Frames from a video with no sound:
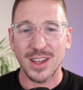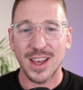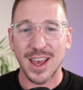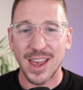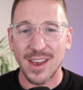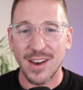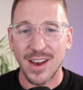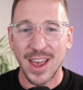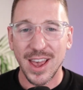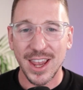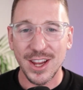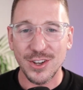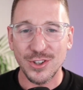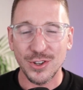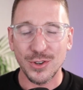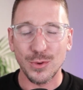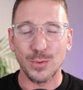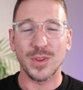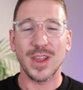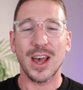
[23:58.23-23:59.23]
AI agent
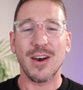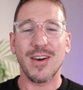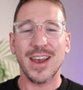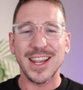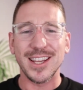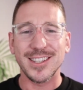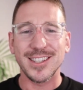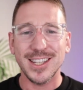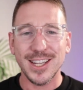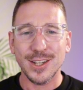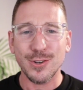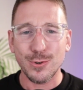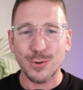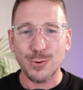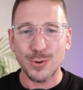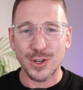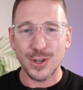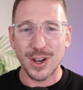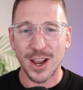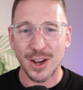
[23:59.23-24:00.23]
without a single
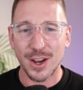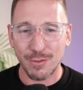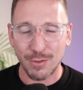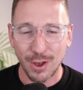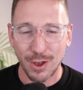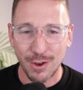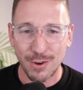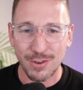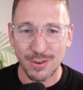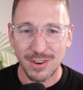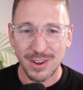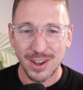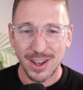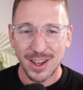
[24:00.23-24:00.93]
line of code.